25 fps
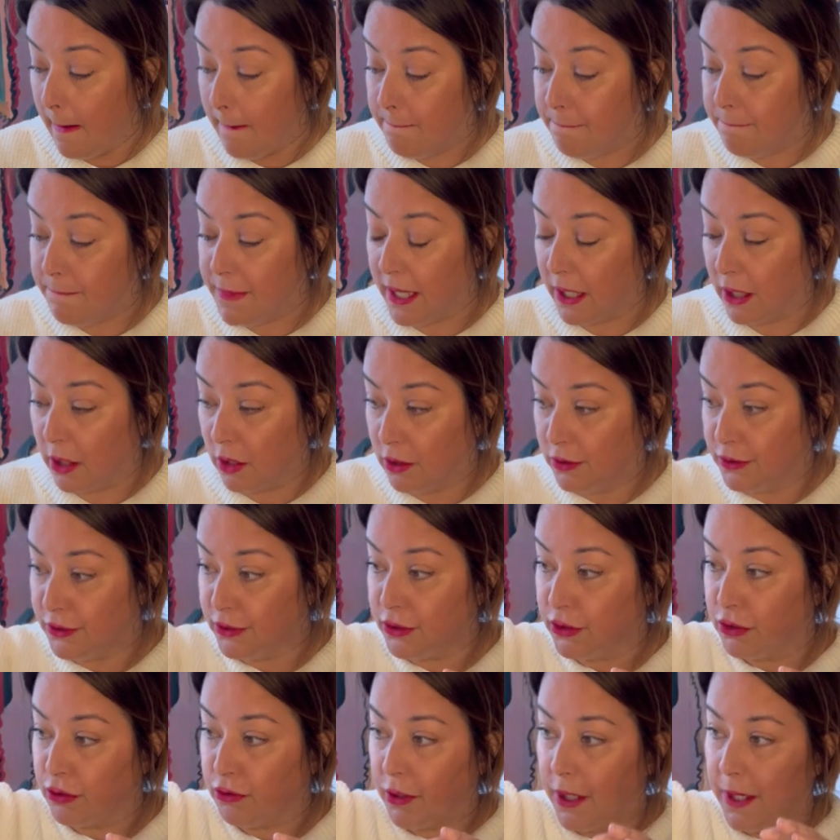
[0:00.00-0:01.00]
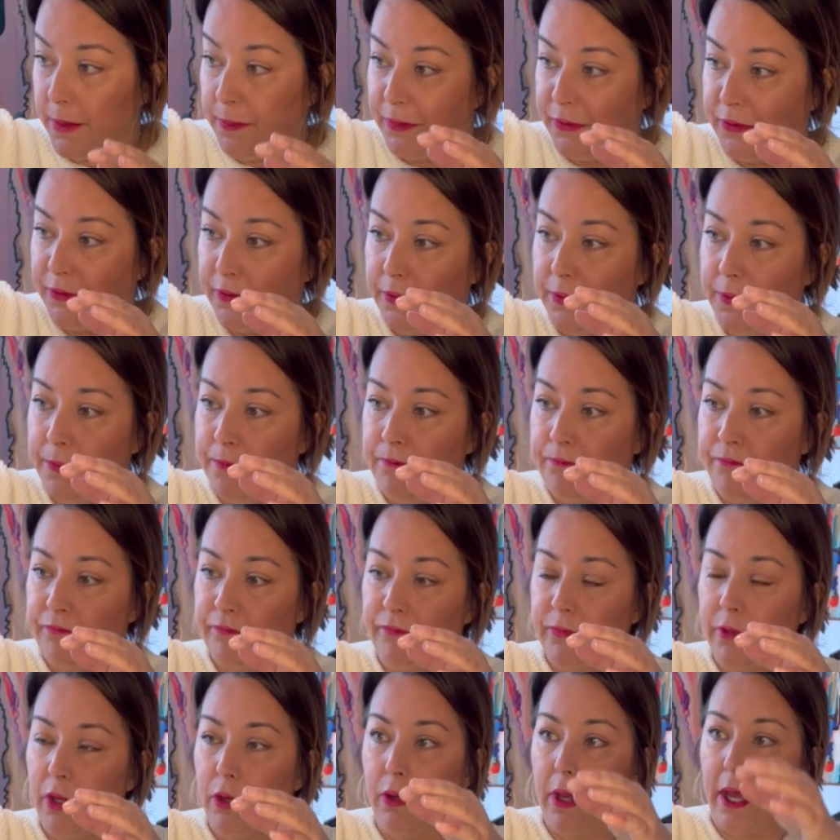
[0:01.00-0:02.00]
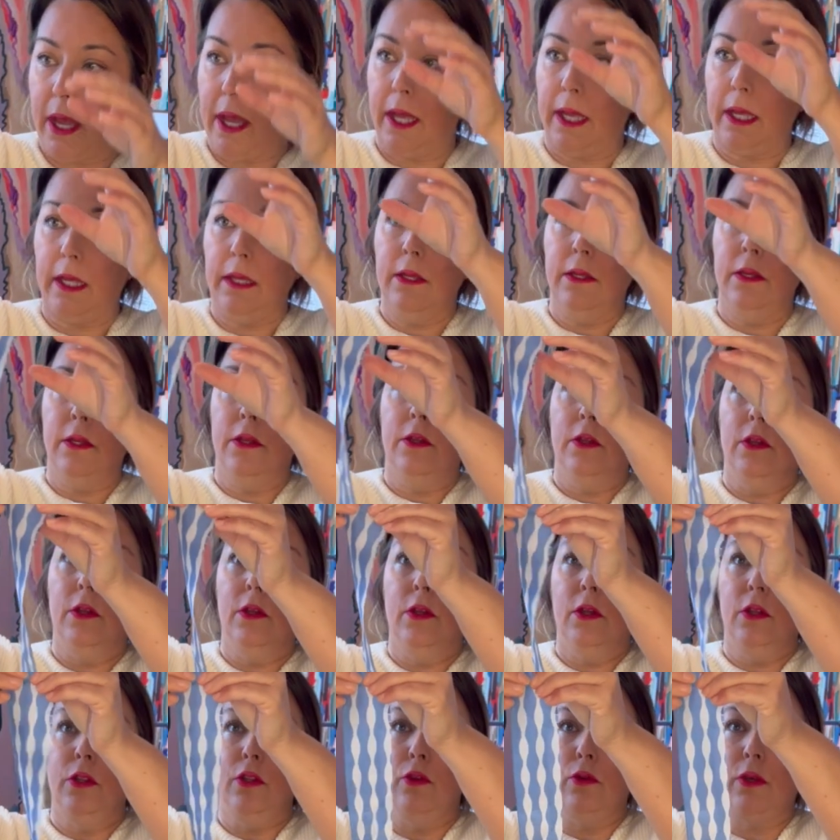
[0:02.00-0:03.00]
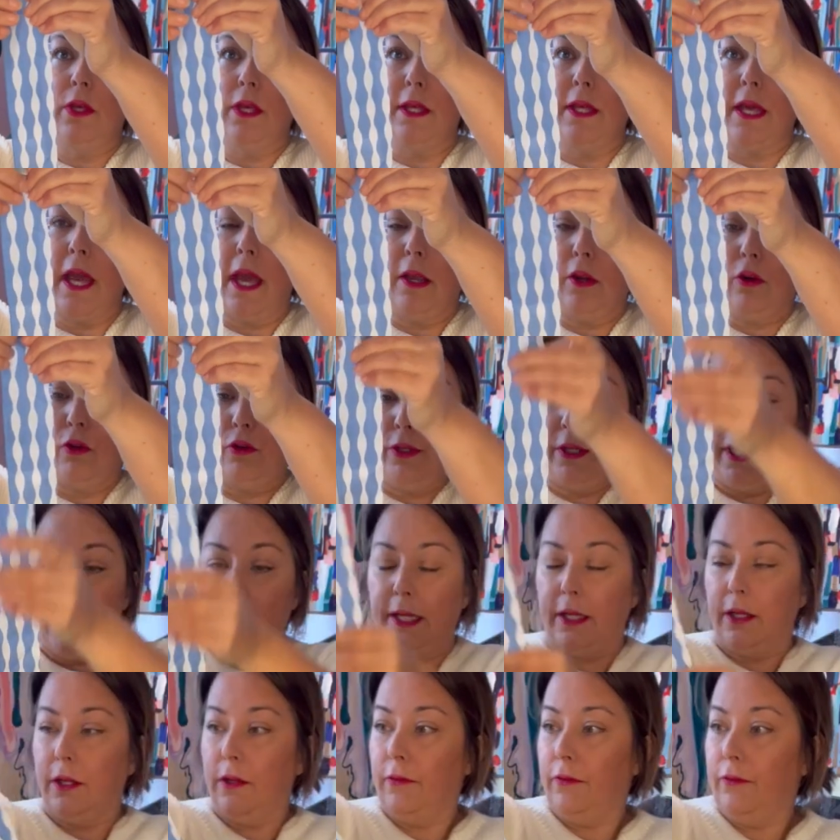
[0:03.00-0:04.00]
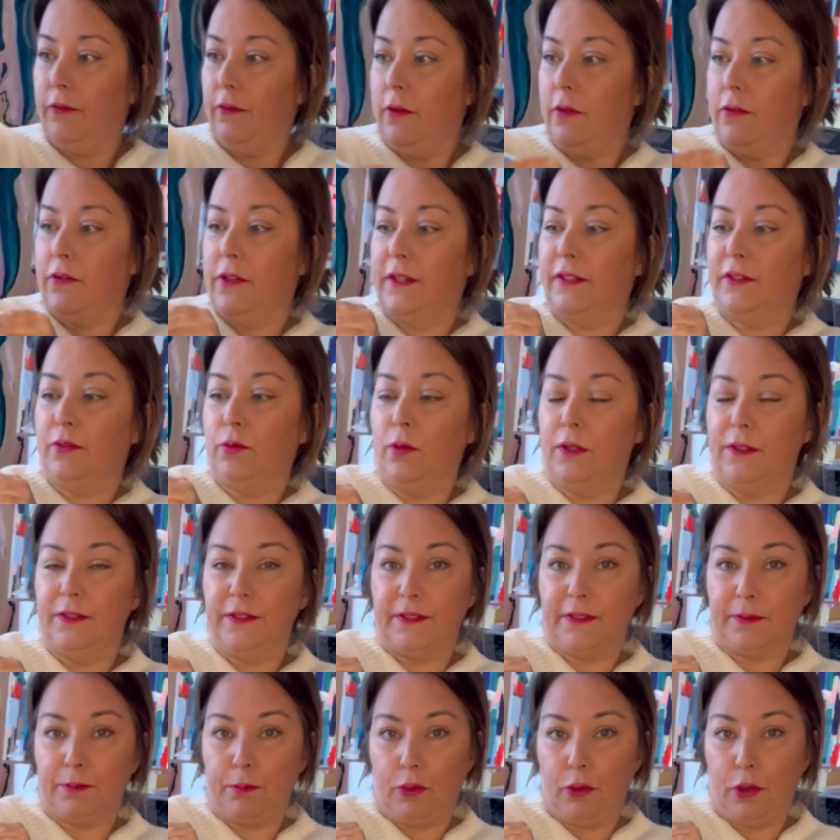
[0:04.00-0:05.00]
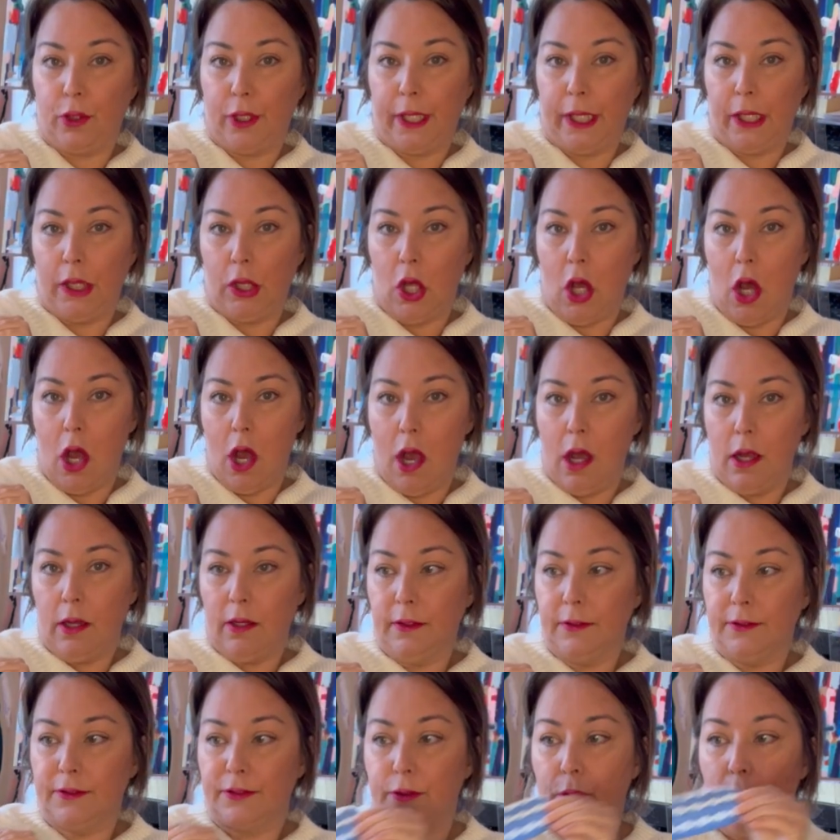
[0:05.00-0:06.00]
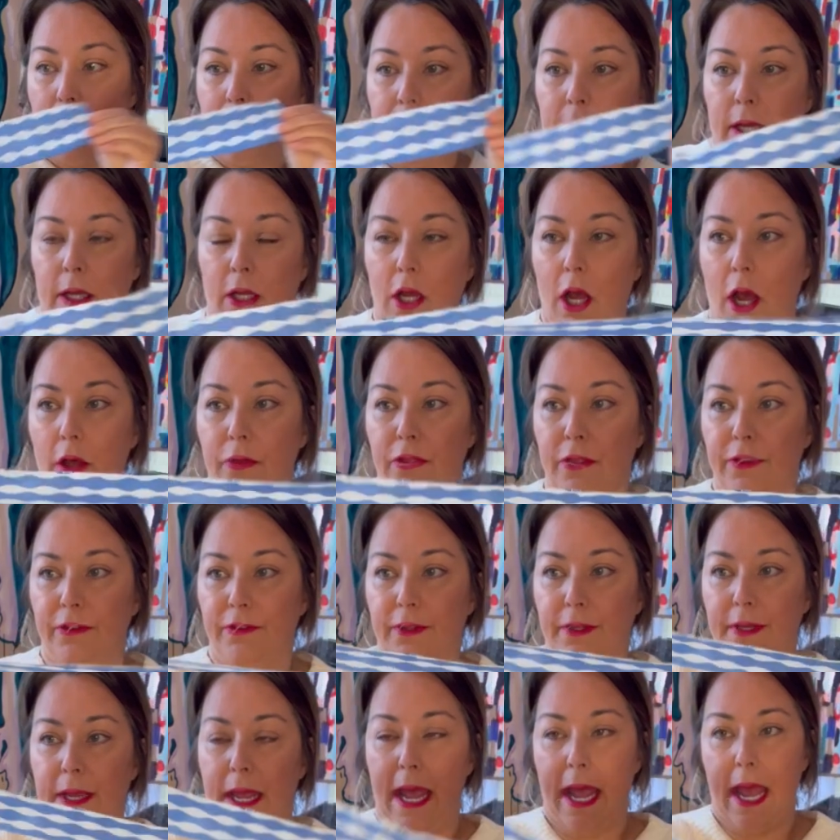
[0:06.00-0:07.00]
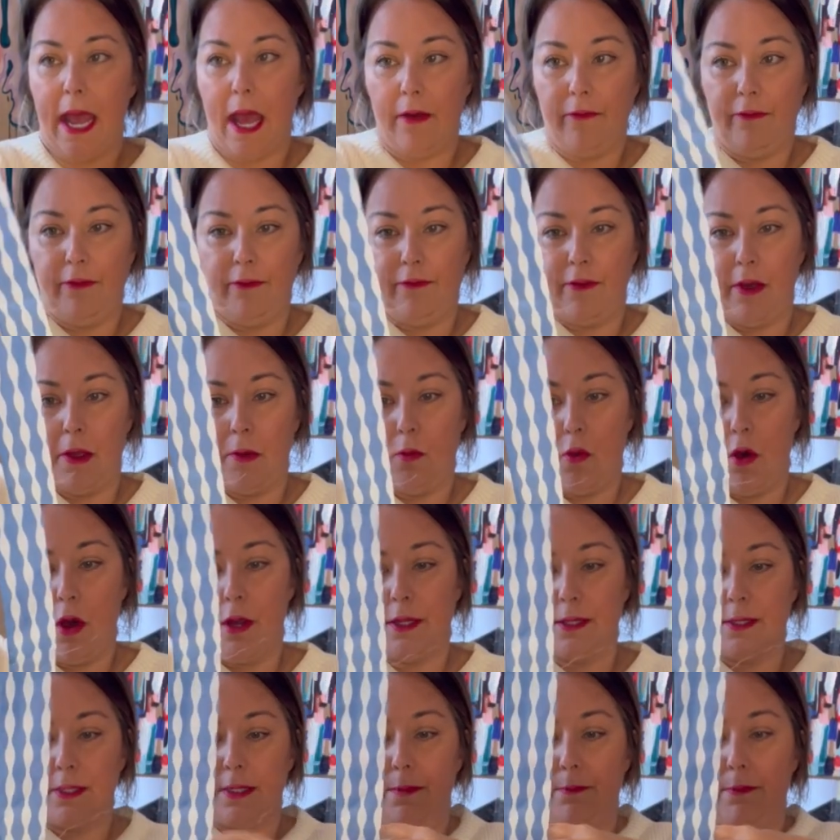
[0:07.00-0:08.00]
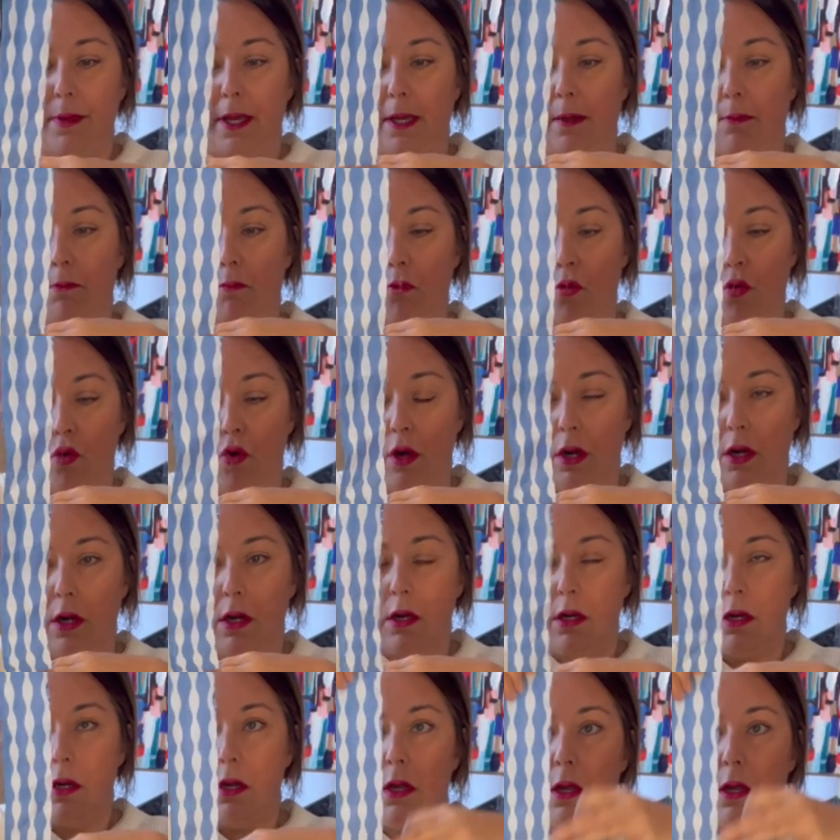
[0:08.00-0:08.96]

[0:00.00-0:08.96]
bigger strips, okay, you can get creative. This one's pretty long, so I can cut this in half if I wanted to make more.